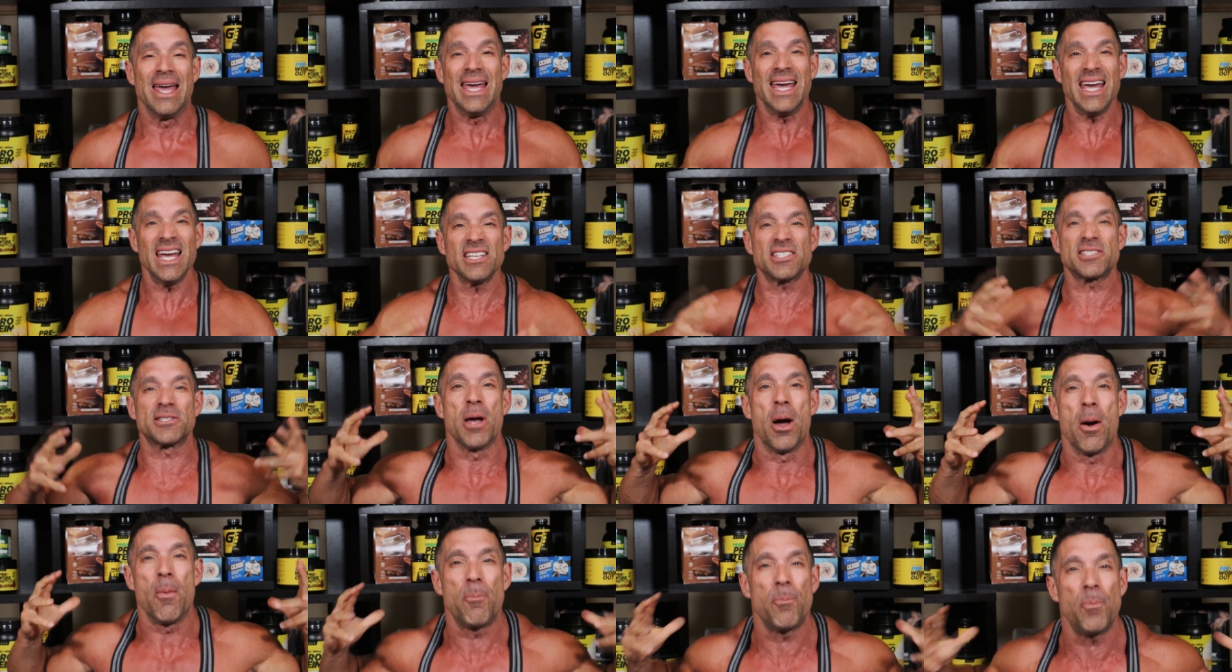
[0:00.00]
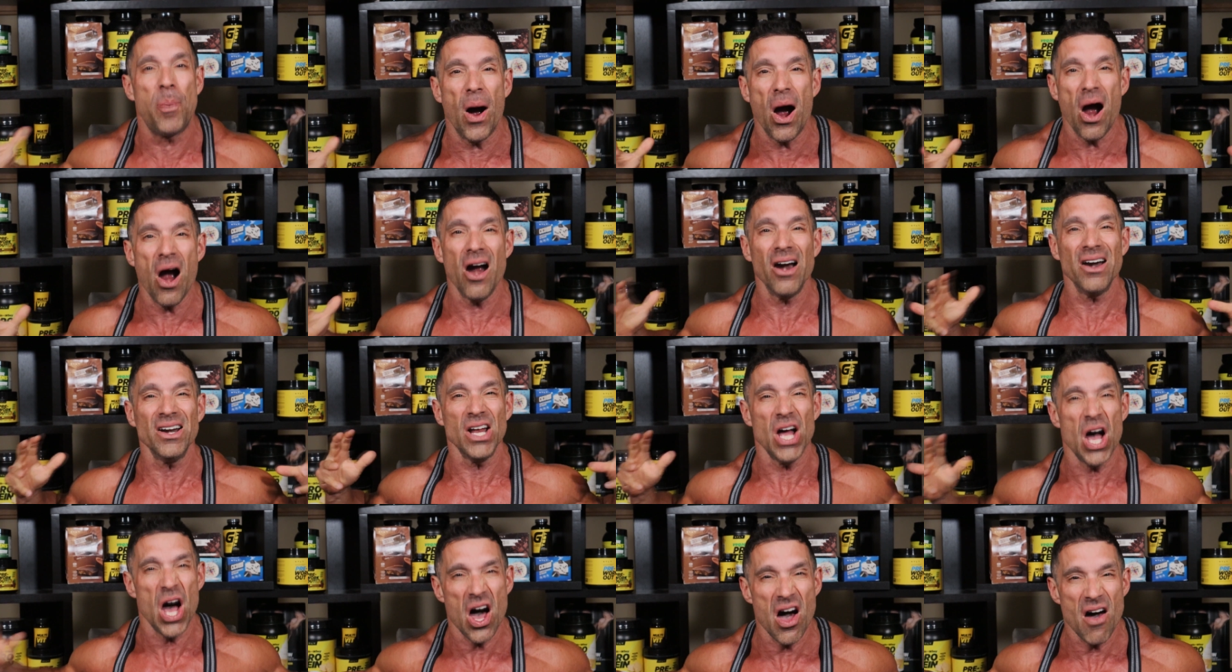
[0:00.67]
It's
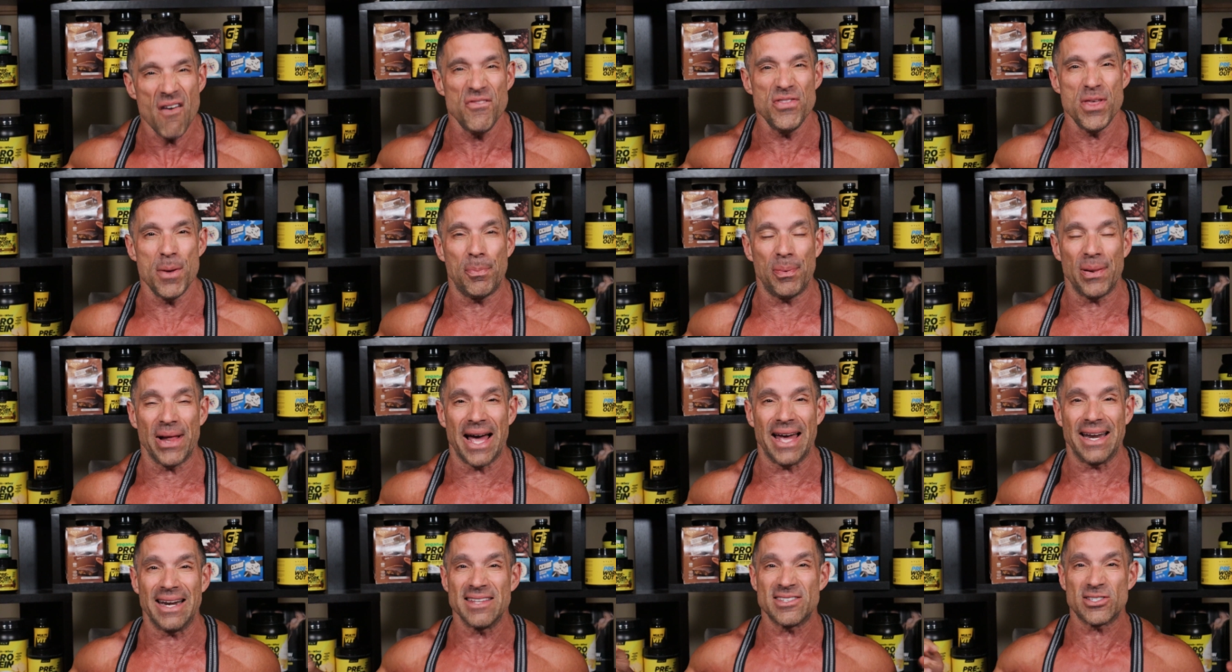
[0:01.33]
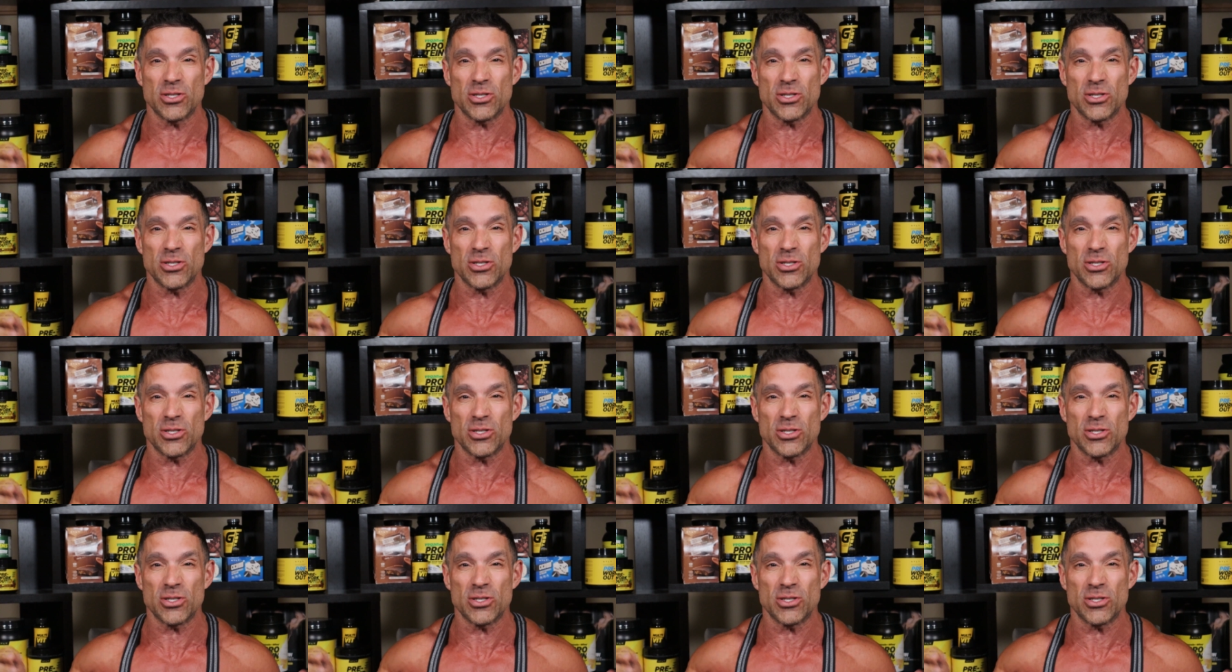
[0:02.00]
part of the plan.